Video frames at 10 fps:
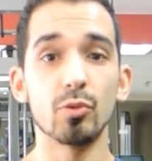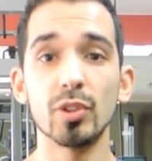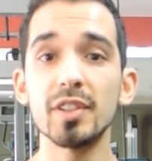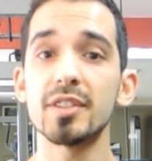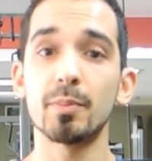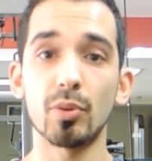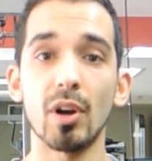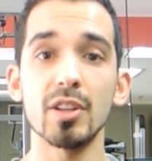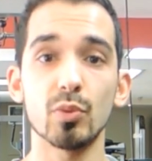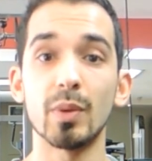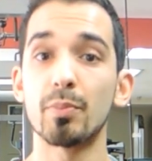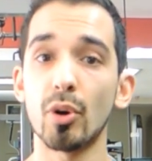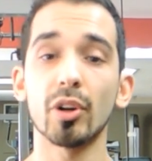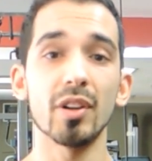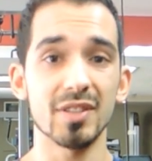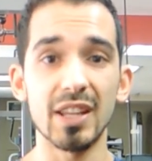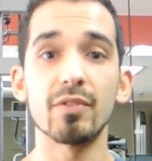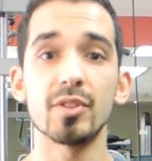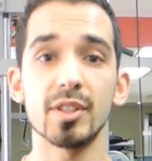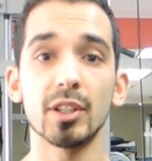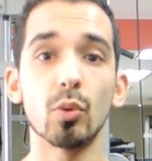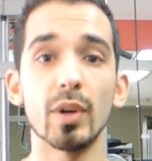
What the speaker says: really surprised with my progress every single